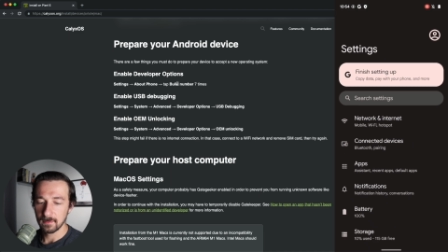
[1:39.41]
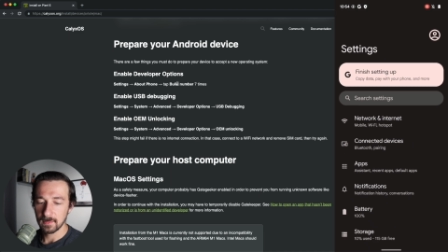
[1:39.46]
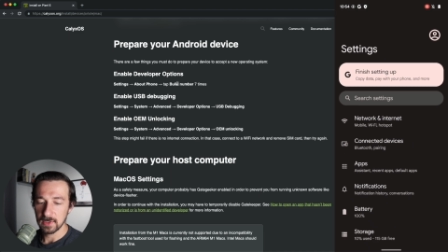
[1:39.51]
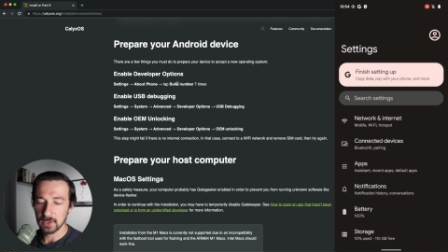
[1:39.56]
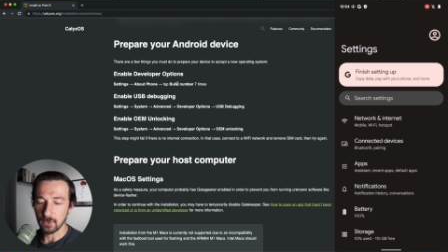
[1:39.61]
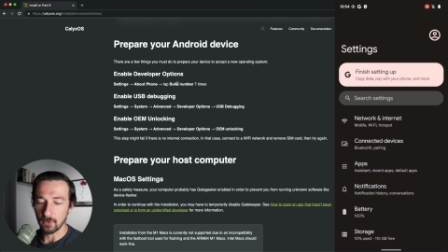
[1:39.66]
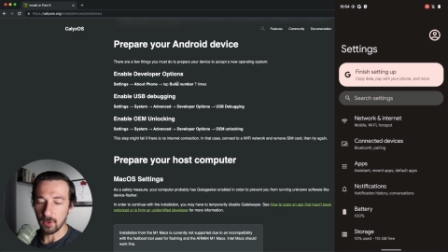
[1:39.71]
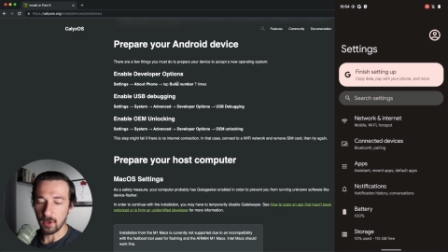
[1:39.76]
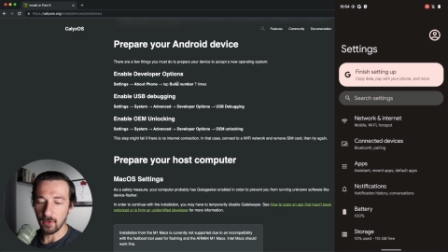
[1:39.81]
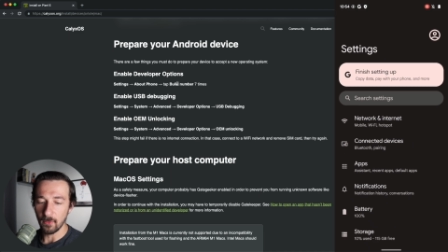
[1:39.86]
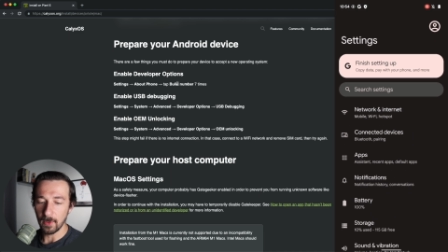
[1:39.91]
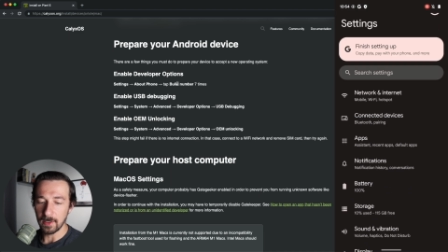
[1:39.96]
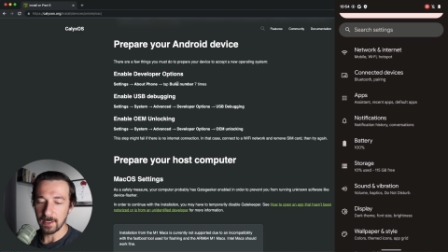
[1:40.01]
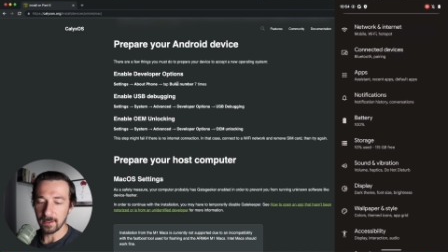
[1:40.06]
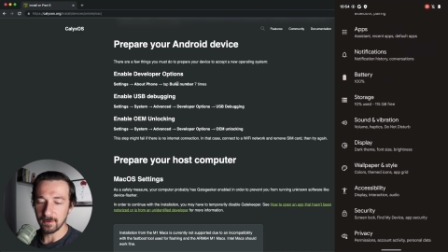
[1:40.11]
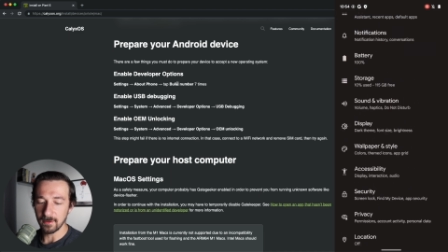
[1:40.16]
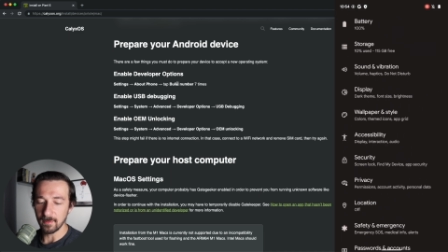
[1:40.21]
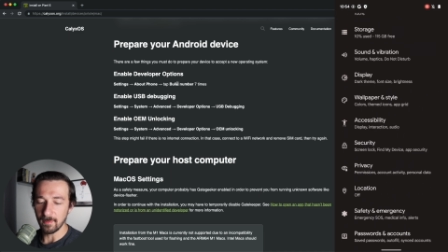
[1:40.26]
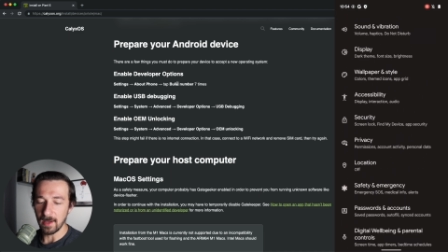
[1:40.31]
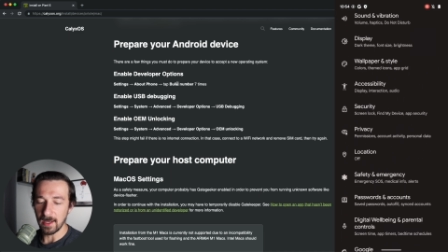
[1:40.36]
scroll all the way
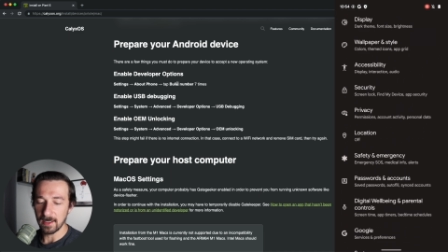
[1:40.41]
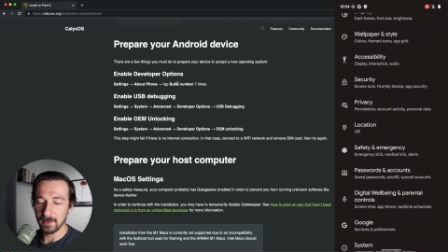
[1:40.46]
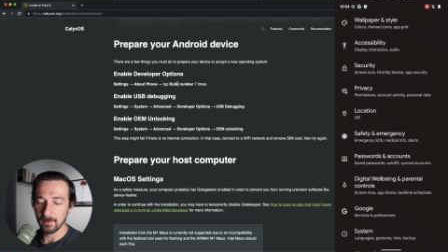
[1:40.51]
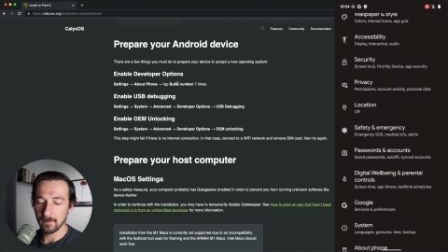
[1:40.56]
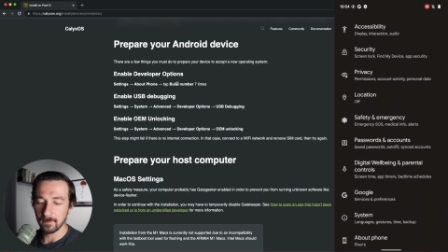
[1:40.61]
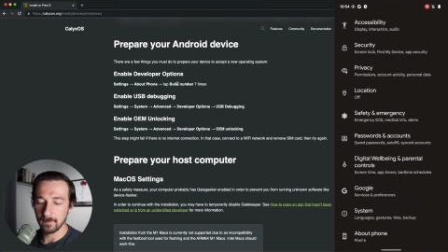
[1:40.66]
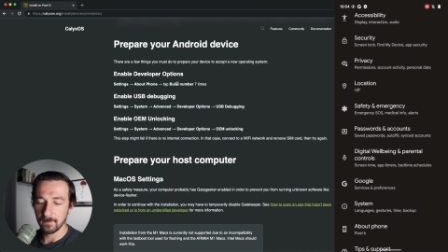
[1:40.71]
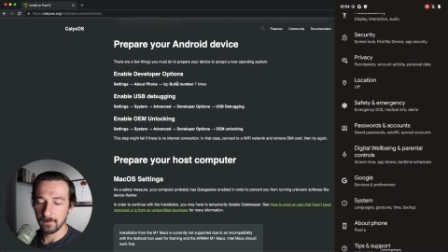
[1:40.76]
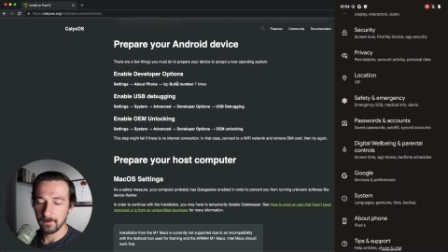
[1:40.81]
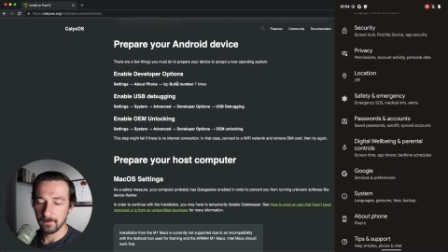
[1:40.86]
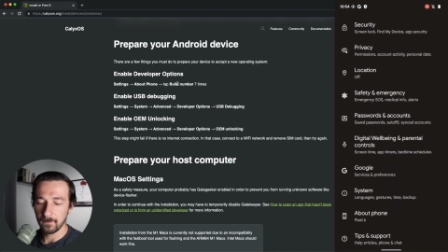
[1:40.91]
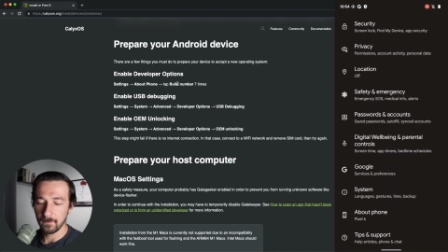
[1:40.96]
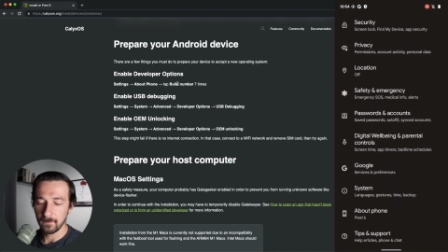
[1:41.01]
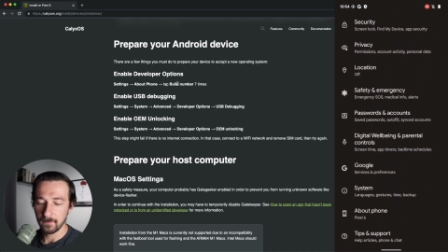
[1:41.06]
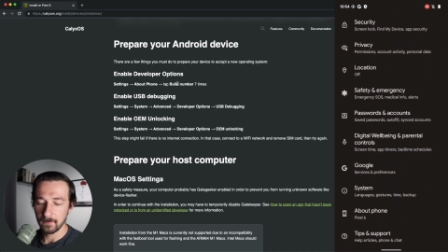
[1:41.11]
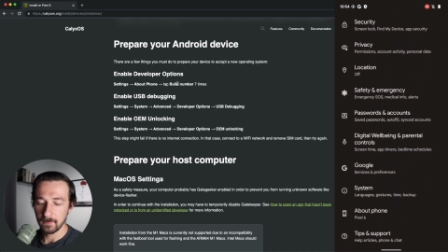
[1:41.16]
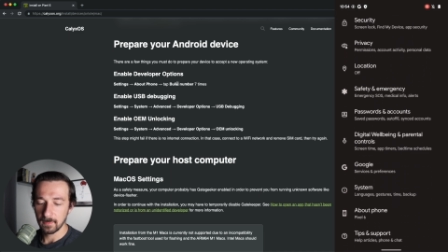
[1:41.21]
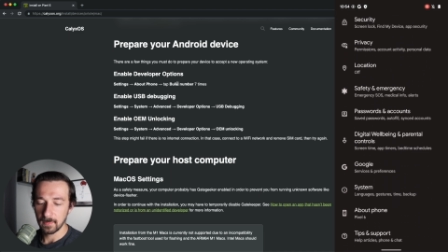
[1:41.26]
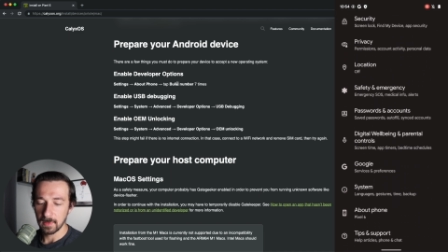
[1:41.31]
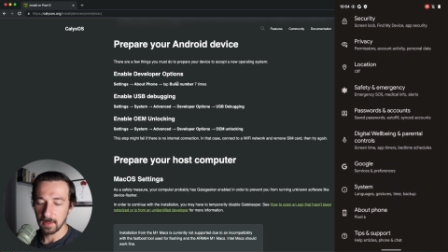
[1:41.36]
down to the bottom,
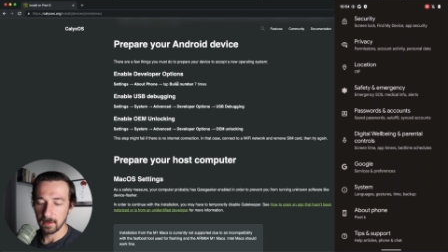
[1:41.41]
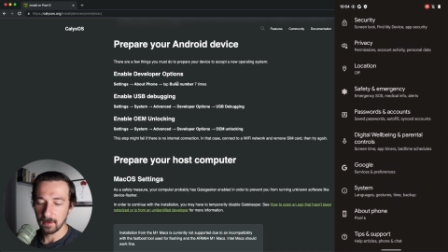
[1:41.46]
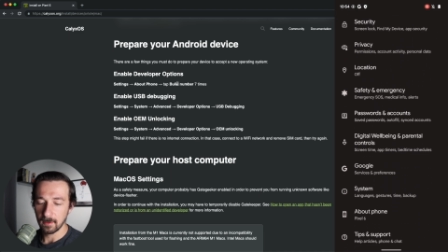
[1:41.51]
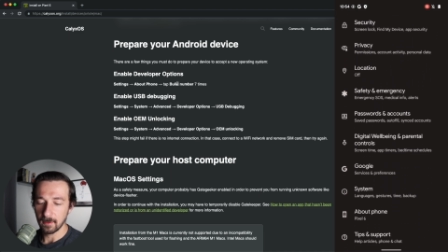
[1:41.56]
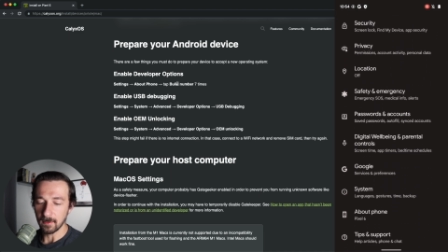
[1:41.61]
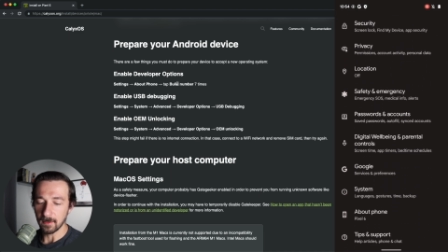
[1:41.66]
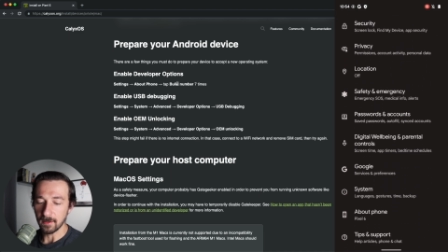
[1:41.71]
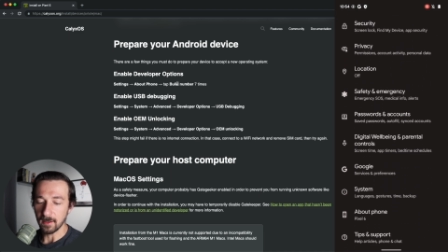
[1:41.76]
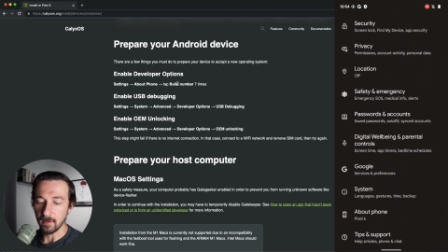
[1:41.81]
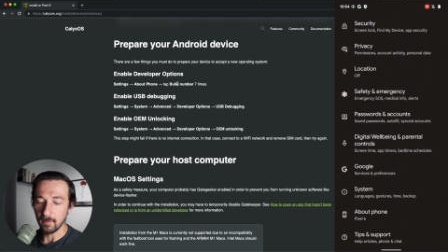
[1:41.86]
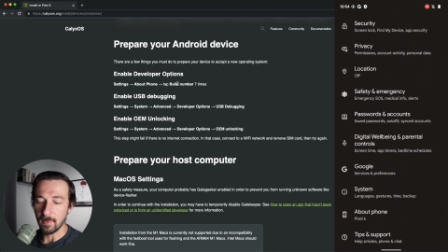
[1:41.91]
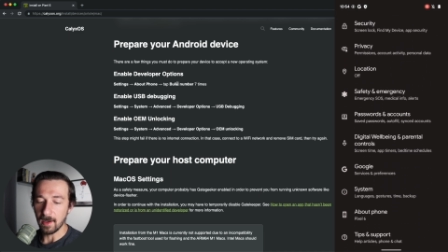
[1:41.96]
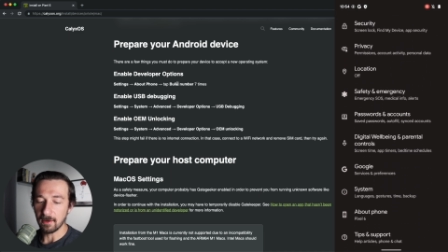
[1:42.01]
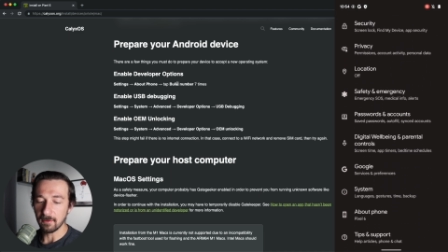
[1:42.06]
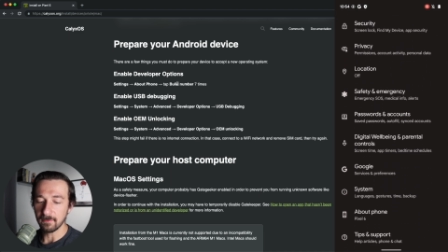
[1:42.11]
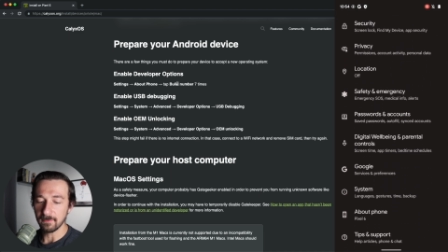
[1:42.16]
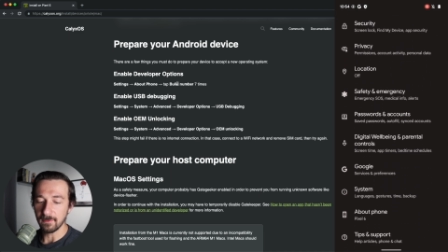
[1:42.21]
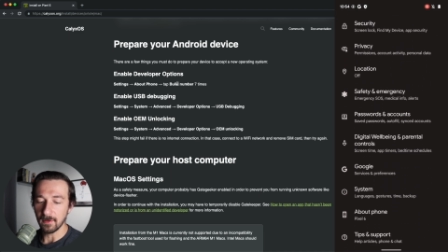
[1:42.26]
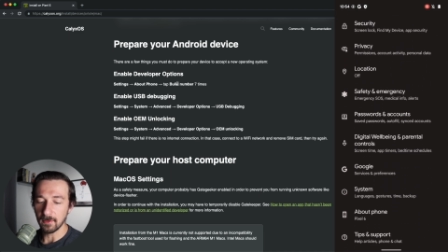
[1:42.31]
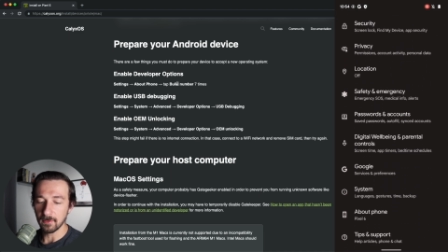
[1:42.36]
click
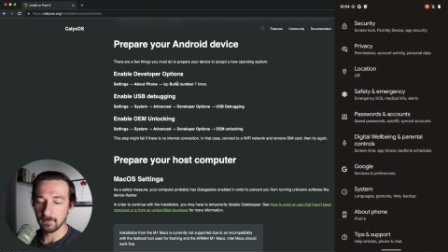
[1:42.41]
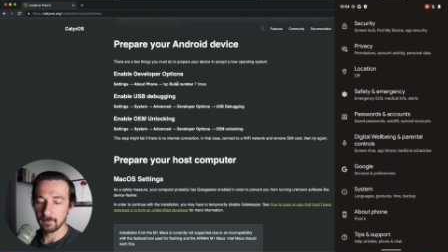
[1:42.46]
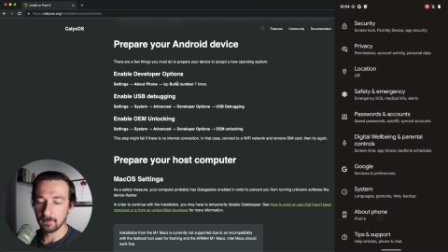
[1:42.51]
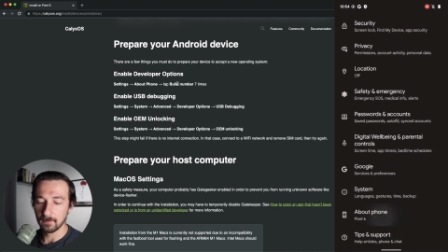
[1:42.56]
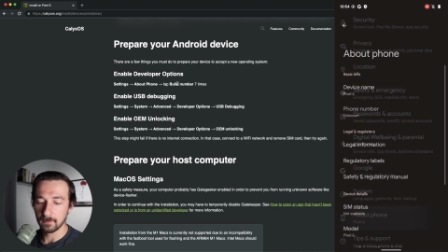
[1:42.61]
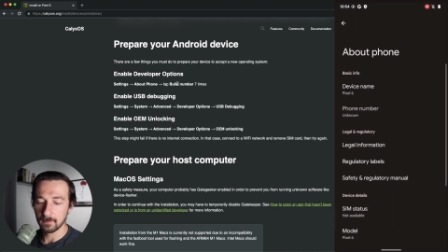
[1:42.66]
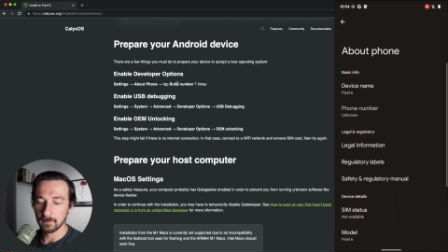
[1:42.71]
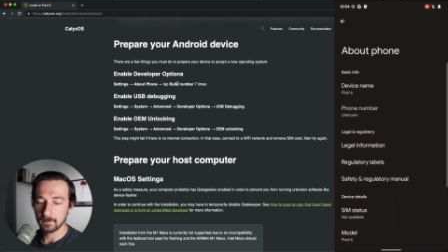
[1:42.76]
about phone,